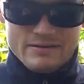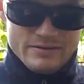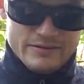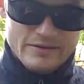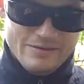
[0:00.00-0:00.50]

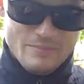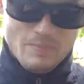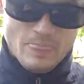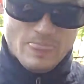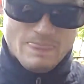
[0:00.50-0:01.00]
on that.
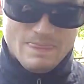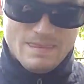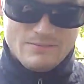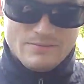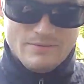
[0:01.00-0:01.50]

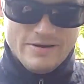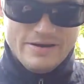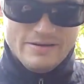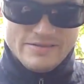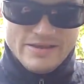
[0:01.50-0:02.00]

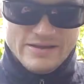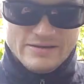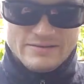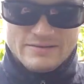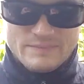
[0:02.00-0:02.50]
Right on
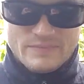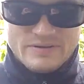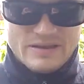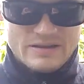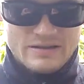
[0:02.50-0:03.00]
that.
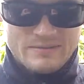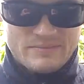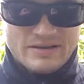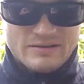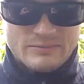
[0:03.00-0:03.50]
Put that
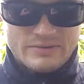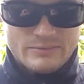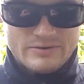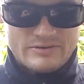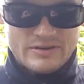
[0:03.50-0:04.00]
cup down with the
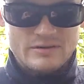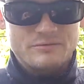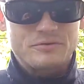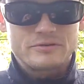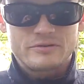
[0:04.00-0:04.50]
whiskey in it
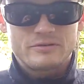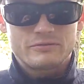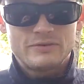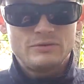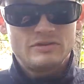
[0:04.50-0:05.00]
for just a
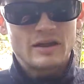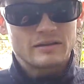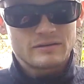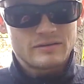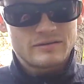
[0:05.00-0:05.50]
few
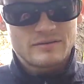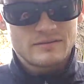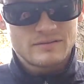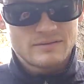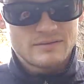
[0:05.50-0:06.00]
seconds.
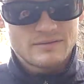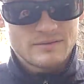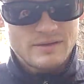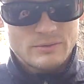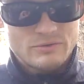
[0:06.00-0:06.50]

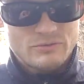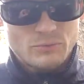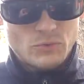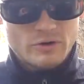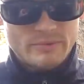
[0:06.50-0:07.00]
We're
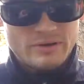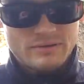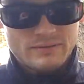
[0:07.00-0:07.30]
swarming.